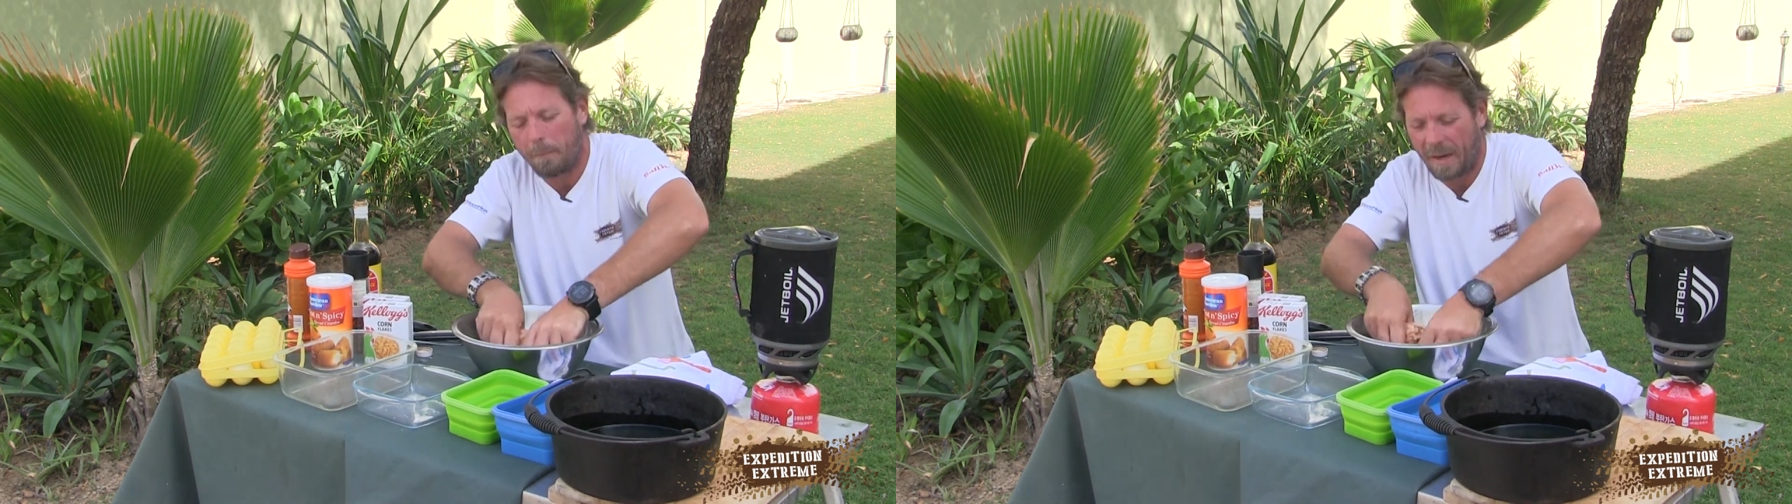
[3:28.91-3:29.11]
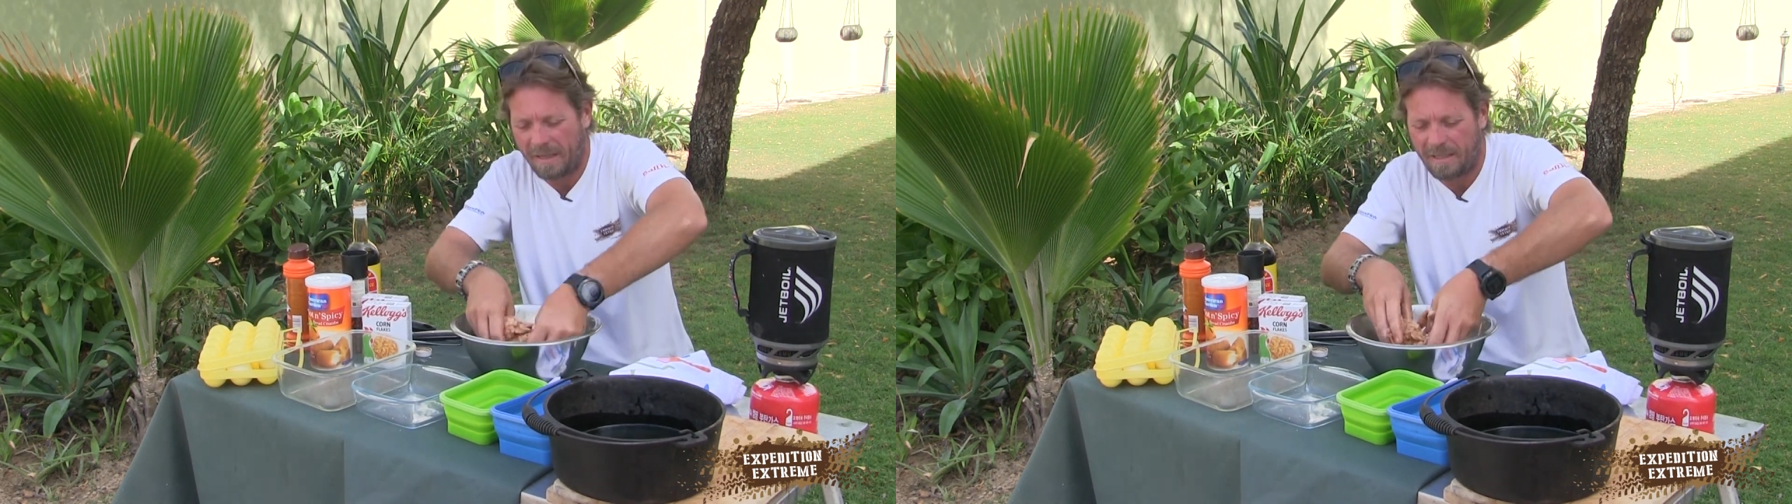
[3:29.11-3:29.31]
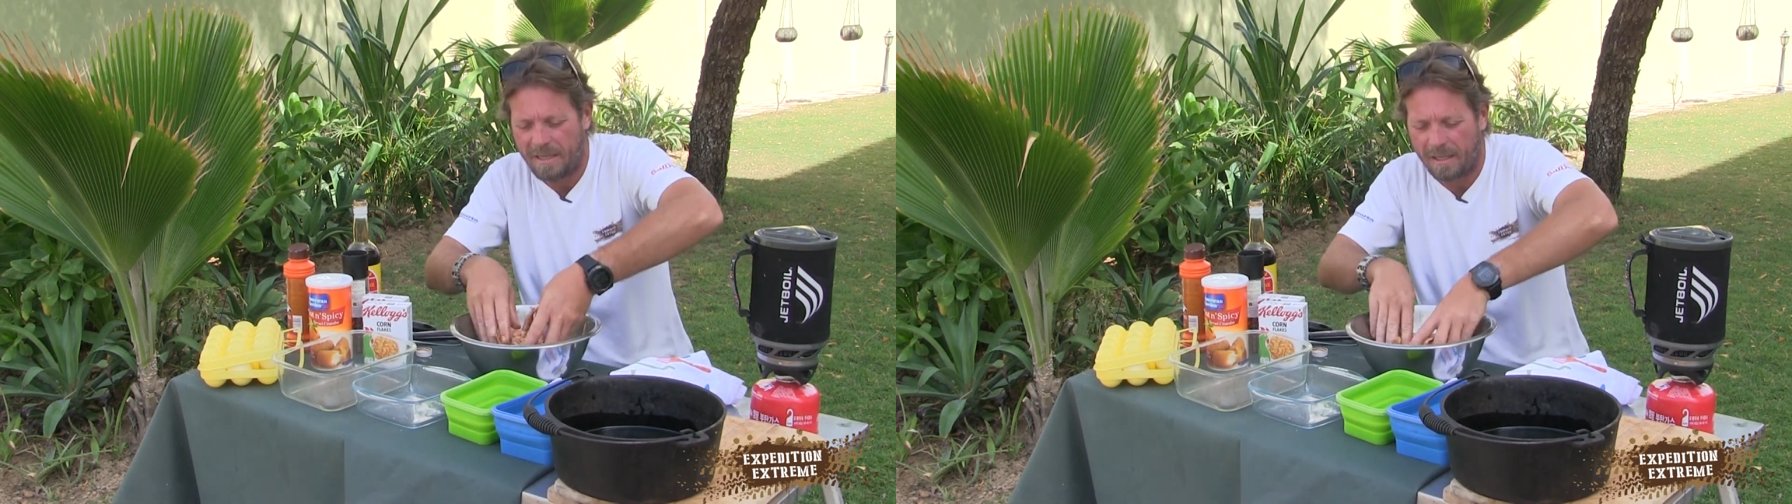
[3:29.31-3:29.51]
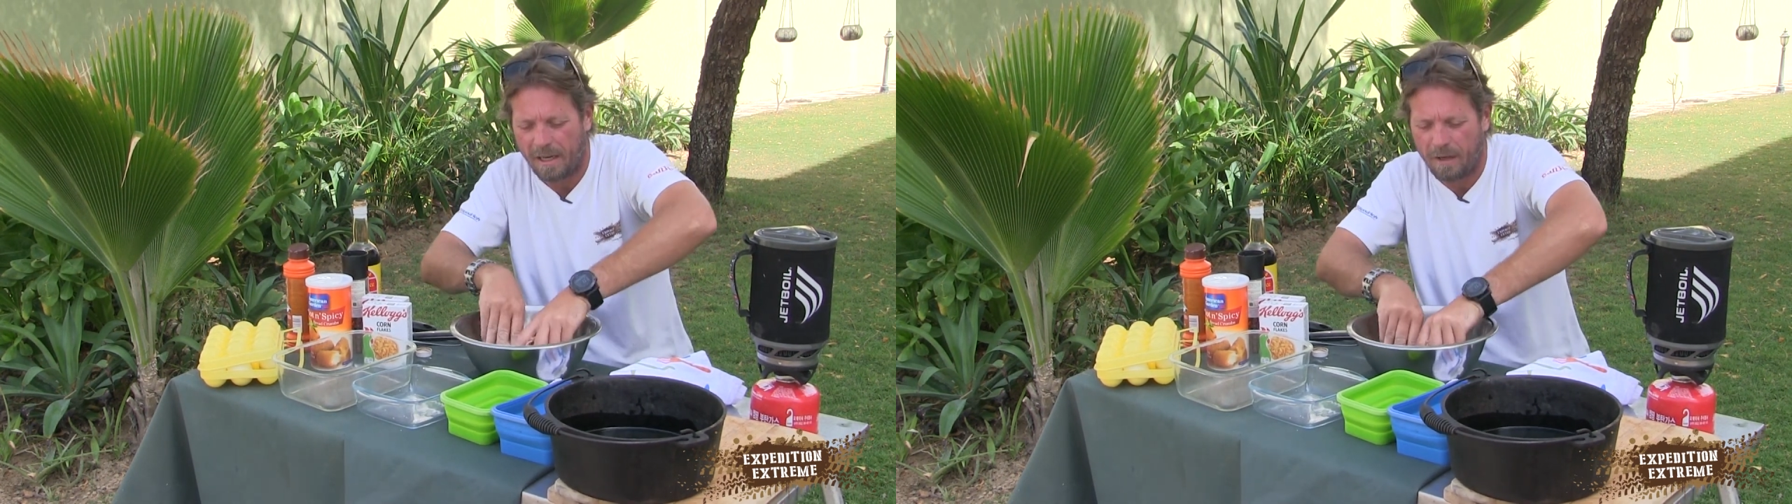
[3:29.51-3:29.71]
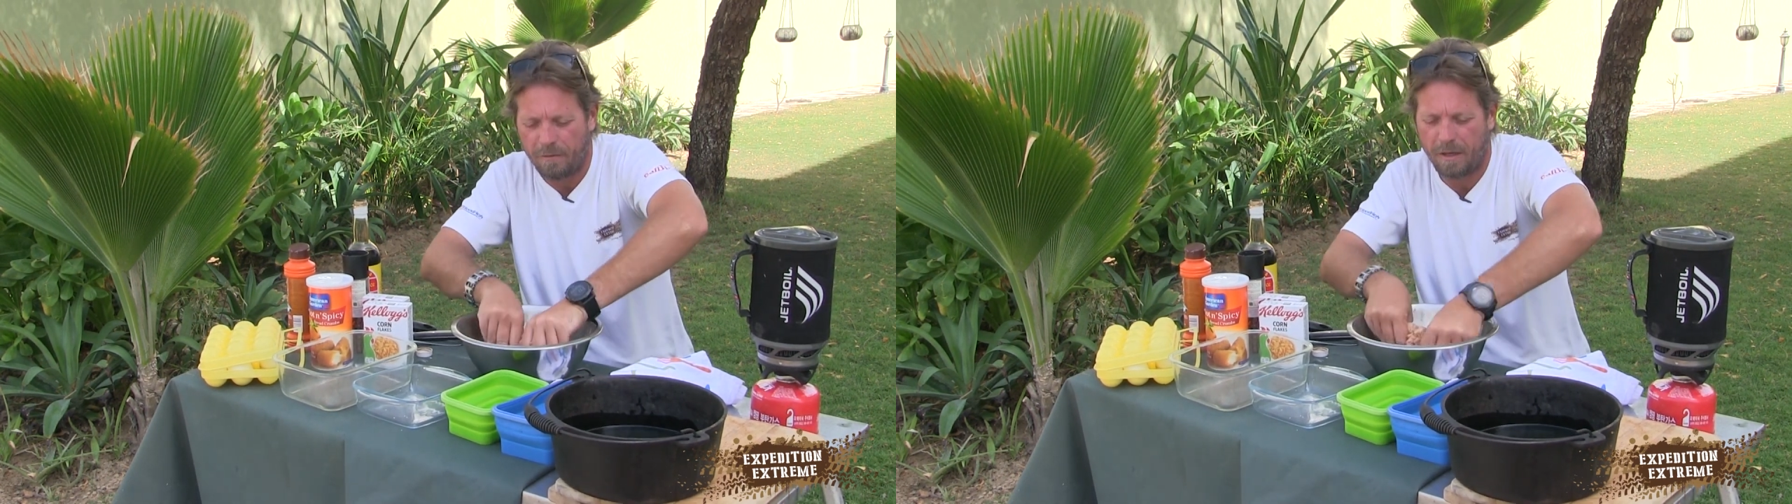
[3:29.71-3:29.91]
patty
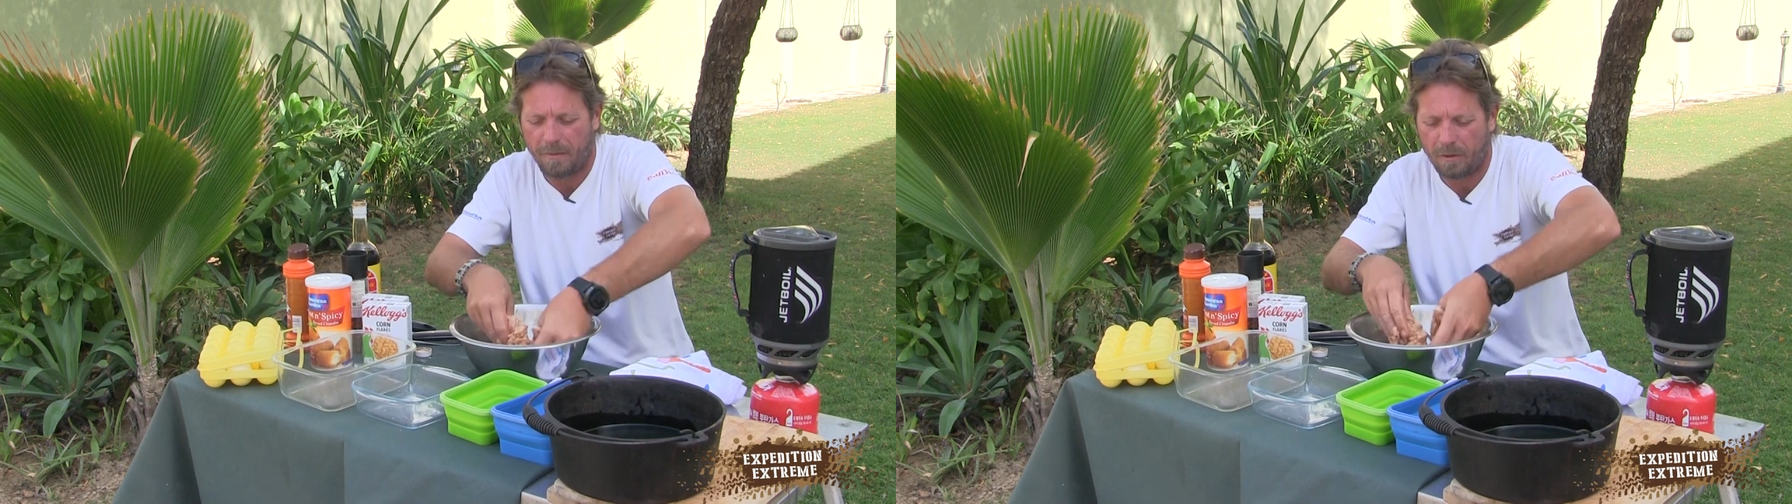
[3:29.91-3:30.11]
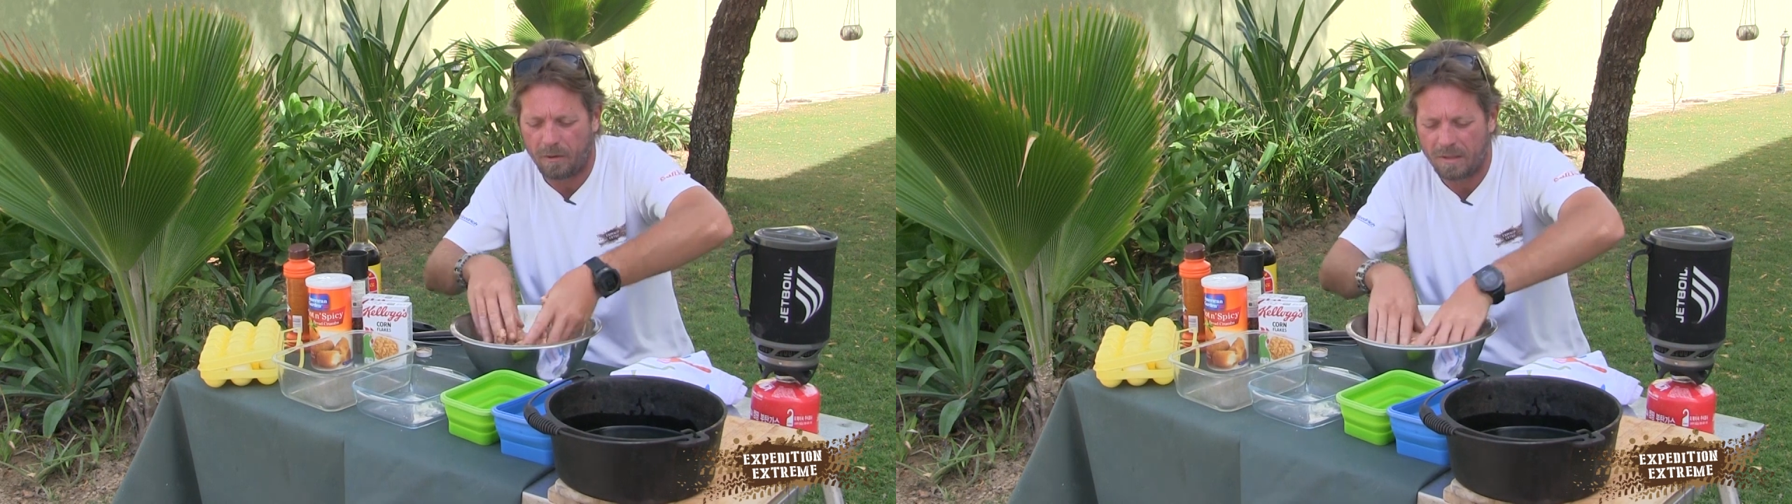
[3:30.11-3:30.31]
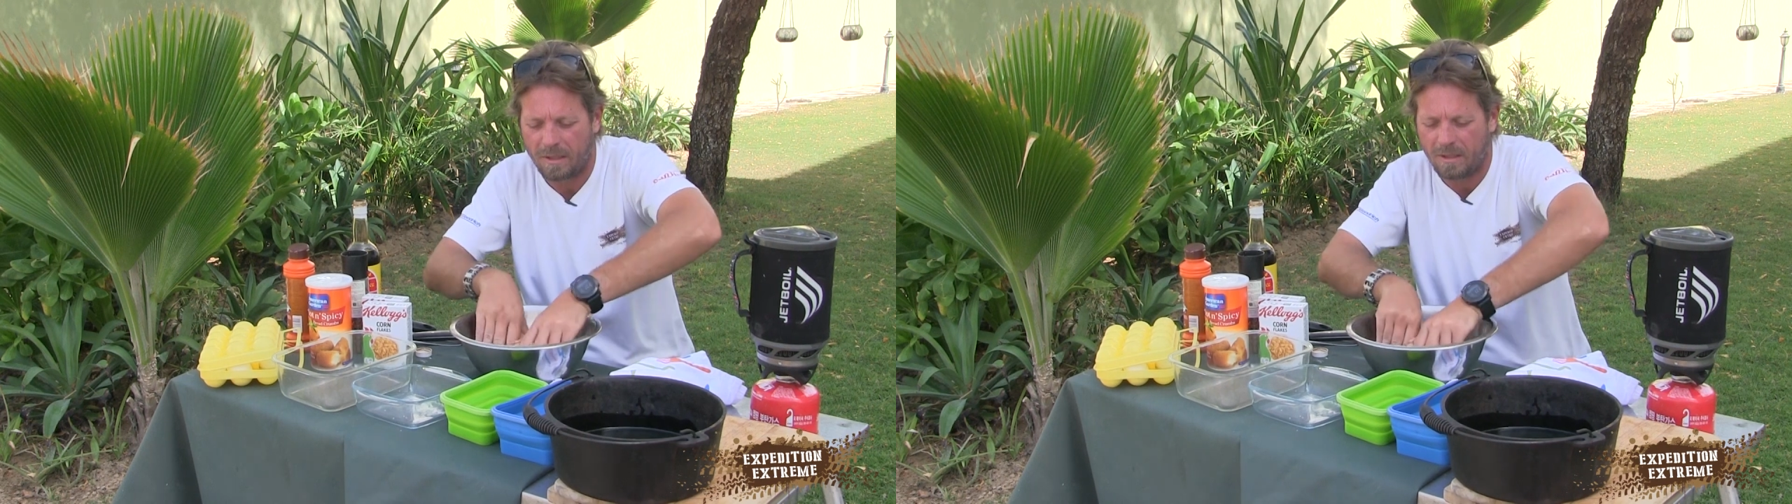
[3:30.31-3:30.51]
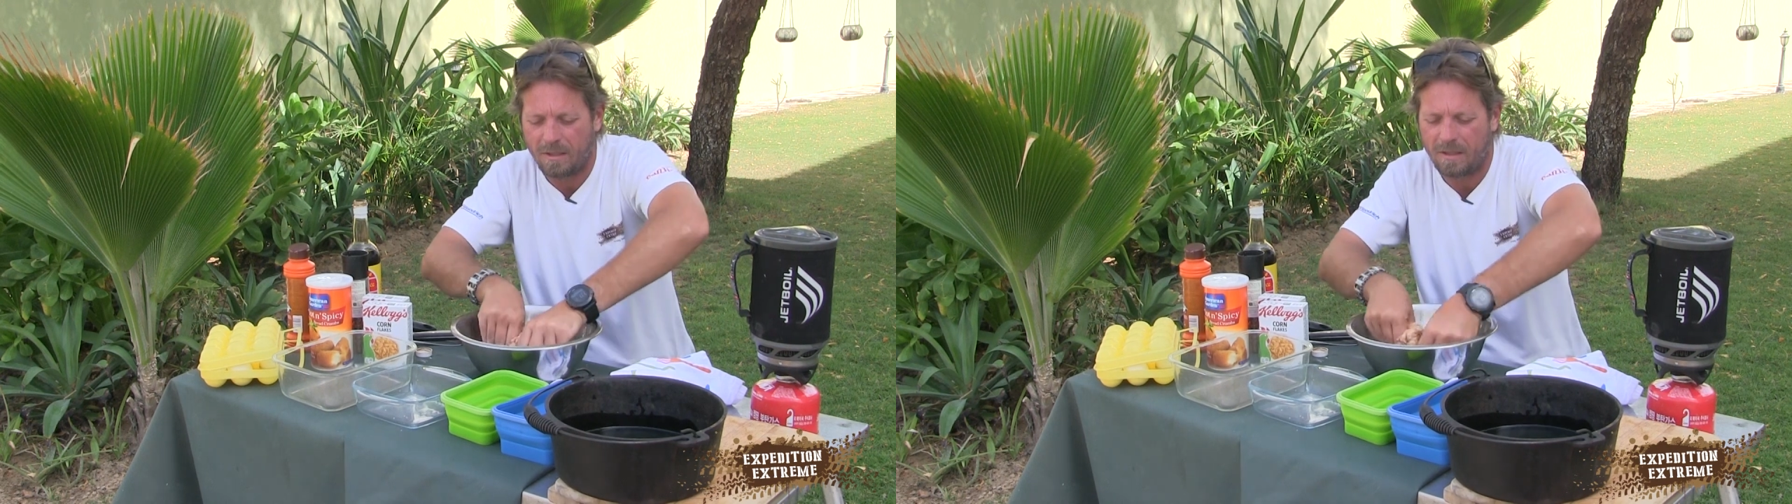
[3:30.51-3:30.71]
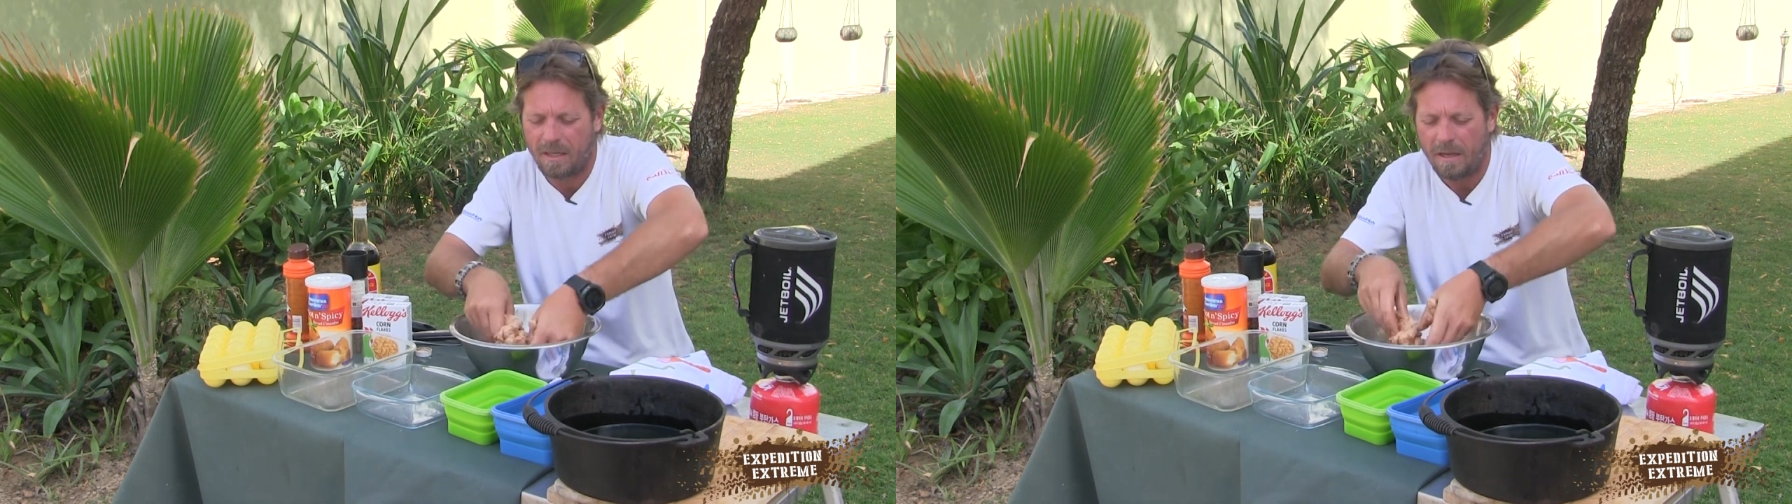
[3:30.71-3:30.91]
kind of a
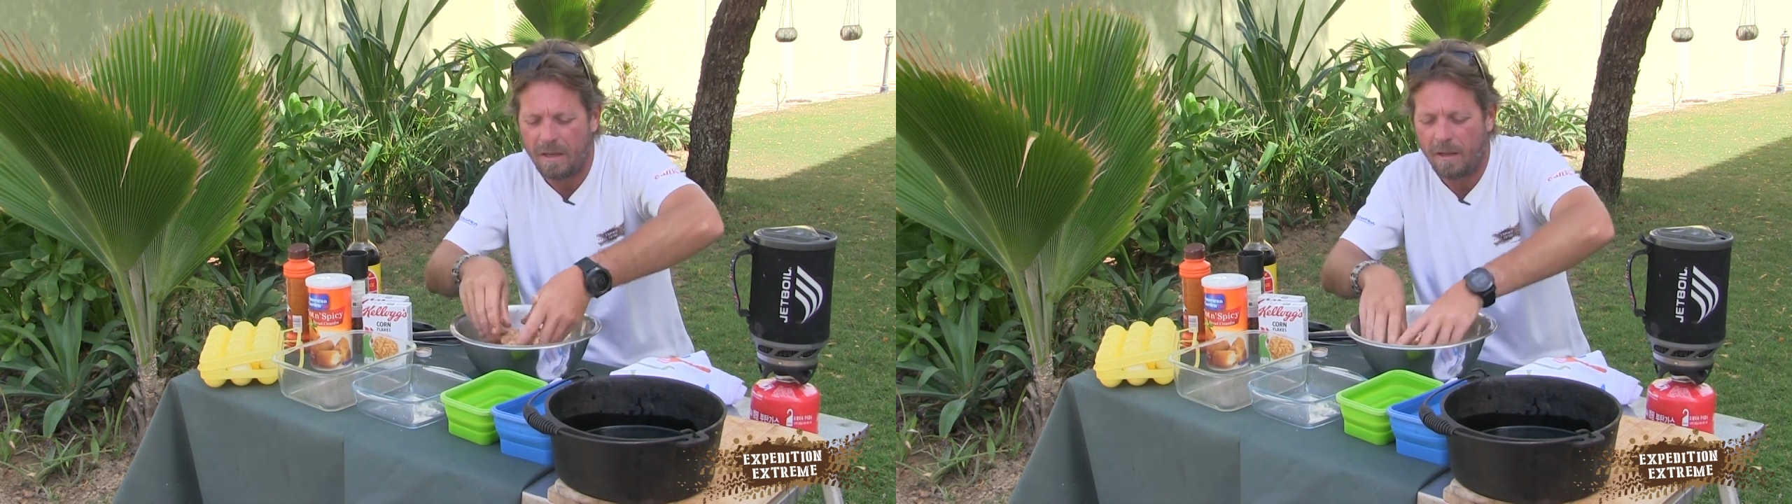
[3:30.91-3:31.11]
consistency,